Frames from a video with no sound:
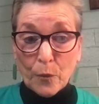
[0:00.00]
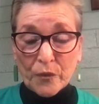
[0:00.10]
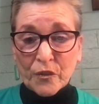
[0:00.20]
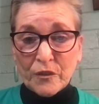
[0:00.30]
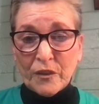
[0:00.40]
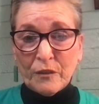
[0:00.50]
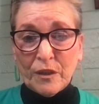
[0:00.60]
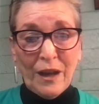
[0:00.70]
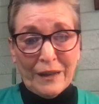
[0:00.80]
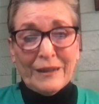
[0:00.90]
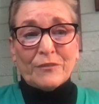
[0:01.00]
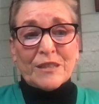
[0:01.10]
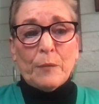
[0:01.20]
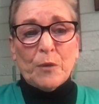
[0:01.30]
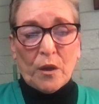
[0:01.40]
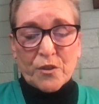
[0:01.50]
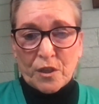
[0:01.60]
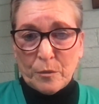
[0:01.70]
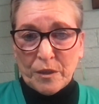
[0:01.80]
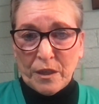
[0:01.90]
was in TV, I didn't have time to watch
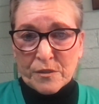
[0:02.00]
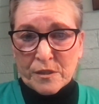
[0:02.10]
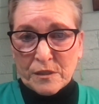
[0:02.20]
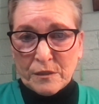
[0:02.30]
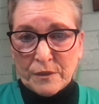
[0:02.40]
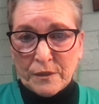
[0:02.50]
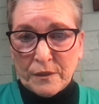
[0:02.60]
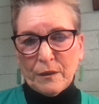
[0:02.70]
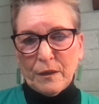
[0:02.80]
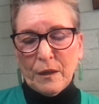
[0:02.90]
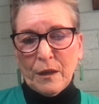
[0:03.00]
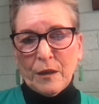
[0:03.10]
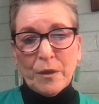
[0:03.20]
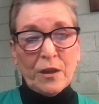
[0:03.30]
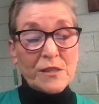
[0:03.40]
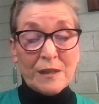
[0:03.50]
anybody else in TV because,